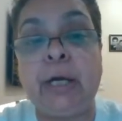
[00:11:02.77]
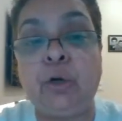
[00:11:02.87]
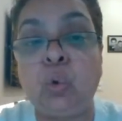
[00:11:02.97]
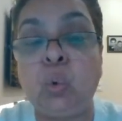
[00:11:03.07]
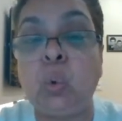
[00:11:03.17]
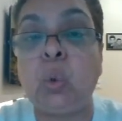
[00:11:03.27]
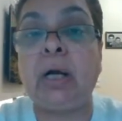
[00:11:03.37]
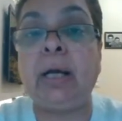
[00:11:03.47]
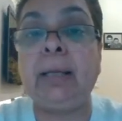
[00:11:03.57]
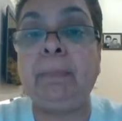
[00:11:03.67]

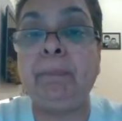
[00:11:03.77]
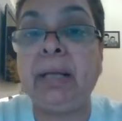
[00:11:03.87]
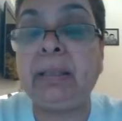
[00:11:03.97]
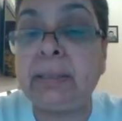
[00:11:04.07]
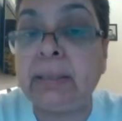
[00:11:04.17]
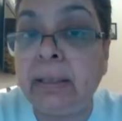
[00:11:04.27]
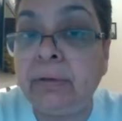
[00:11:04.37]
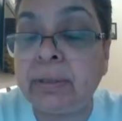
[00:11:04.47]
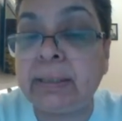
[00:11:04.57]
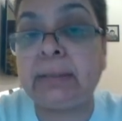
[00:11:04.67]
enterococci,
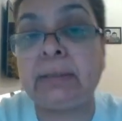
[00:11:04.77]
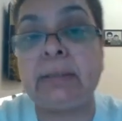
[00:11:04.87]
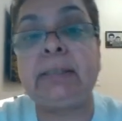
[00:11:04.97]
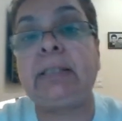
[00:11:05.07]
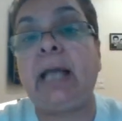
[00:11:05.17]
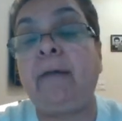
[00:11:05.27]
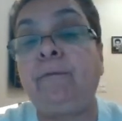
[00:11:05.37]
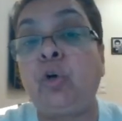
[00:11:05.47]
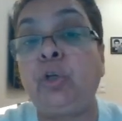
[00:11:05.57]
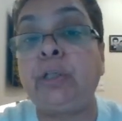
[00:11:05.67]
methicillin-resistant
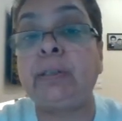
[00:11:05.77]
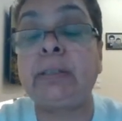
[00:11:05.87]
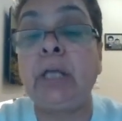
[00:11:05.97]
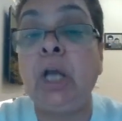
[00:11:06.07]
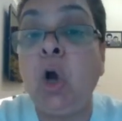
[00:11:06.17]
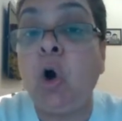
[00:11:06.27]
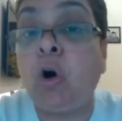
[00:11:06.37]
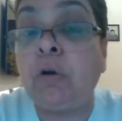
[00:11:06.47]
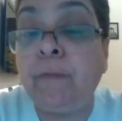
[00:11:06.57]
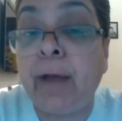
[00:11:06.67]
staph aureus,
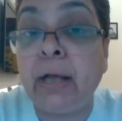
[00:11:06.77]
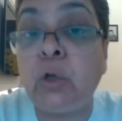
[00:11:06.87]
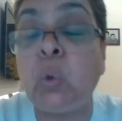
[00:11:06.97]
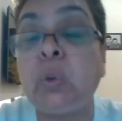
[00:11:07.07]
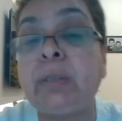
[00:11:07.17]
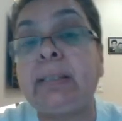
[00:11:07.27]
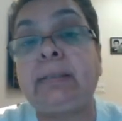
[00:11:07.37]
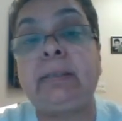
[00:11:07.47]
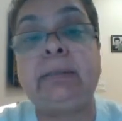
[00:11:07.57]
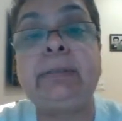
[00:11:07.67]
or
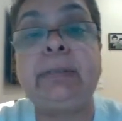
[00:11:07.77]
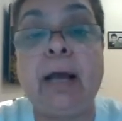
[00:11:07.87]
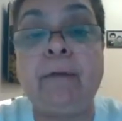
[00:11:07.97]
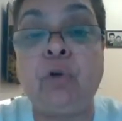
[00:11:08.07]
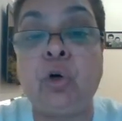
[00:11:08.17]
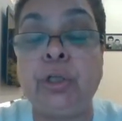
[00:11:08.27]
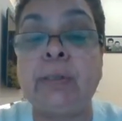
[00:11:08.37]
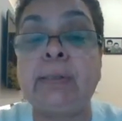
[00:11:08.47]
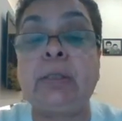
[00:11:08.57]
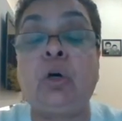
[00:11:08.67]
vanco-resistant staph
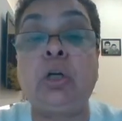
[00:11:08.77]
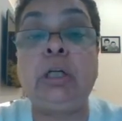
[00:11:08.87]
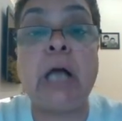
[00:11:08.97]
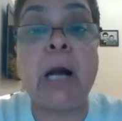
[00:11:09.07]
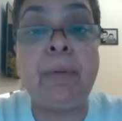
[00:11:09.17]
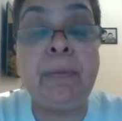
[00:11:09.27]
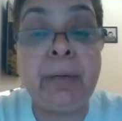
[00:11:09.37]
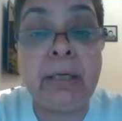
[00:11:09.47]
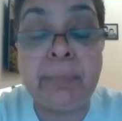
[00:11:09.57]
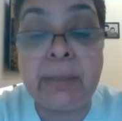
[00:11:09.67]
aureus, or
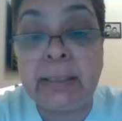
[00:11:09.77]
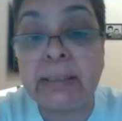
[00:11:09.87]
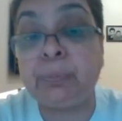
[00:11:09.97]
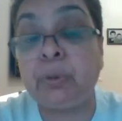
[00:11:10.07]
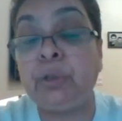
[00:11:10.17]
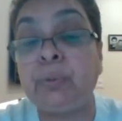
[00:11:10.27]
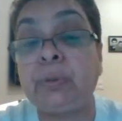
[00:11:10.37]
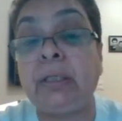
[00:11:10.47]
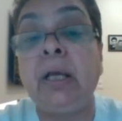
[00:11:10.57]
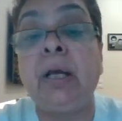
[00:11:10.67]

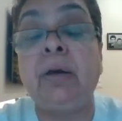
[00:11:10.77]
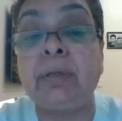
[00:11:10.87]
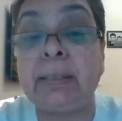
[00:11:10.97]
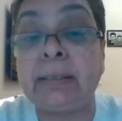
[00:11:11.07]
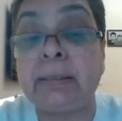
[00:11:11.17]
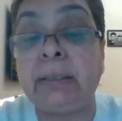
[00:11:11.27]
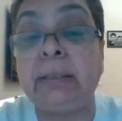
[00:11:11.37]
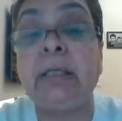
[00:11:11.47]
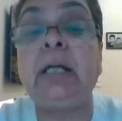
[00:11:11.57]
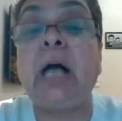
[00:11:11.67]
carbapenemase-producing
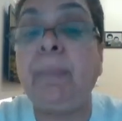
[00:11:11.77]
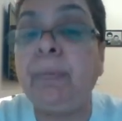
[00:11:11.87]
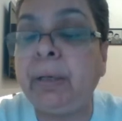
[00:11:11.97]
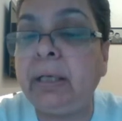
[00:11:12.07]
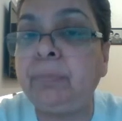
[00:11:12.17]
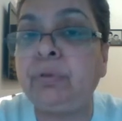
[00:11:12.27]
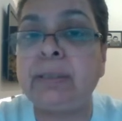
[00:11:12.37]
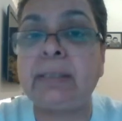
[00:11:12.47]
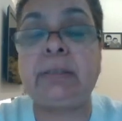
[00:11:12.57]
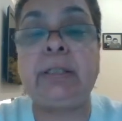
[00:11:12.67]
resistant,
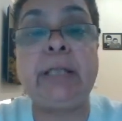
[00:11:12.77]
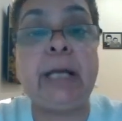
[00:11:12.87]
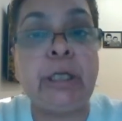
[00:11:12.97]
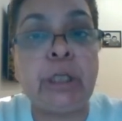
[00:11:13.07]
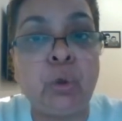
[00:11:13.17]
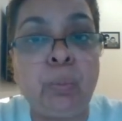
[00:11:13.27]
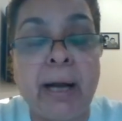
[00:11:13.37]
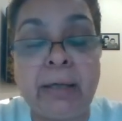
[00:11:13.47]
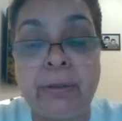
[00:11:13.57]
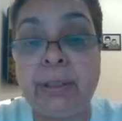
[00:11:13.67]
carbapenem-resistant
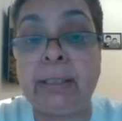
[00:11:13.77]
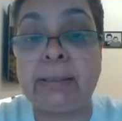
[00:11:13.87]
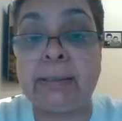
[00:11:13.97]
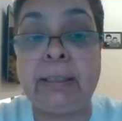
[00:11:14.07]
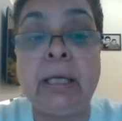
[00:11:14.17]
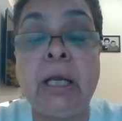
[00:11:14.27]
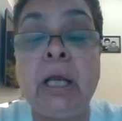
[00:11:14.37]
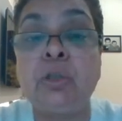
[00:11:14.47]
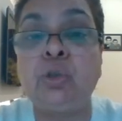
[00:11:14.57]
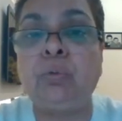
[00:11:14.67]
enterobacteriaceae.
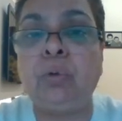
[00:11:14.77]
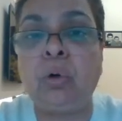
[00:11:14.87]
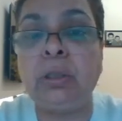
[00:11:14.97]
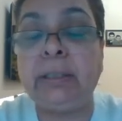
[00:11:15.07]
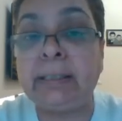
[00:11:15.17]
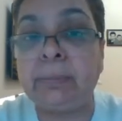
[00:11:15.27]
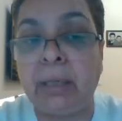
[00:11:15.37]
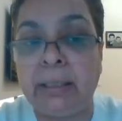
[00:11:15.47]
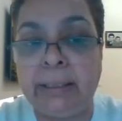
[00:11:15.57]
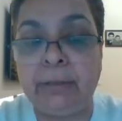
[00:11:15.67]
So all these
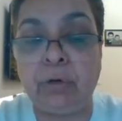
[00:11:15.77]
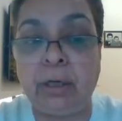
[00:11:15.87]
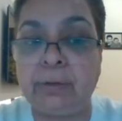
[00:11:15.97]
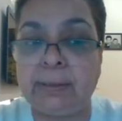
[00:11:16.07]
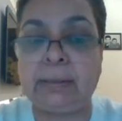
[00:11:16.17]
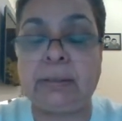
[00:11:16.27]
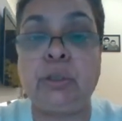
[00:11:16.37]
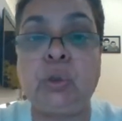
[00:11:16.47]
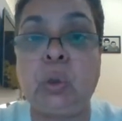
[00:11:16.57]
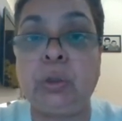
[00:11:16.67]
multi-drug
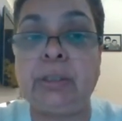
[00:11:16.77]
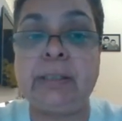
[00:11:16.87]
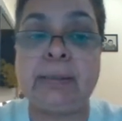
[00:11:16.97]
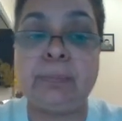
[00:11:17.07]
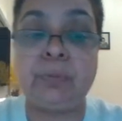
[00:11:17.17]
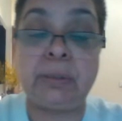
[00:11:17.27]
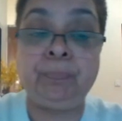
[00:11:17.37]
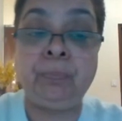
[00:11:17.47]
resistant organisms.